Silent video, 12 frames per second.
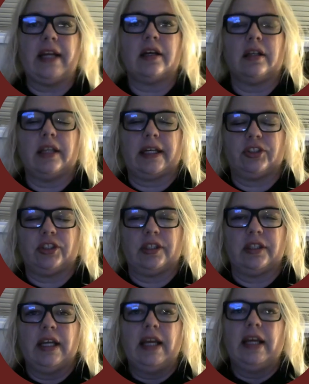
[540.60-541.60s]

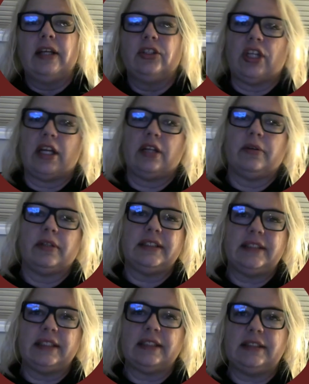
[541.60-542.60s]
collection. January
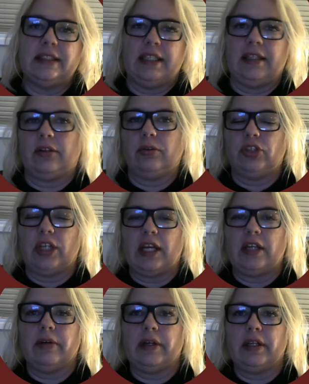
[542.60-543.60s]
16th through
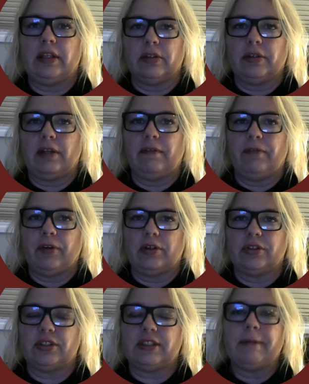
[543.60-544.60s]
January
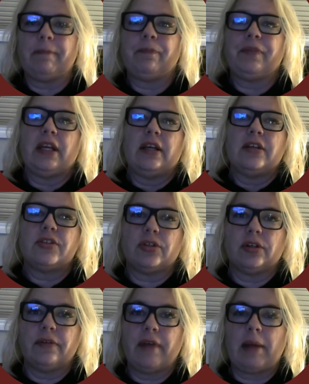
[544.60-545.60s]
31st, survey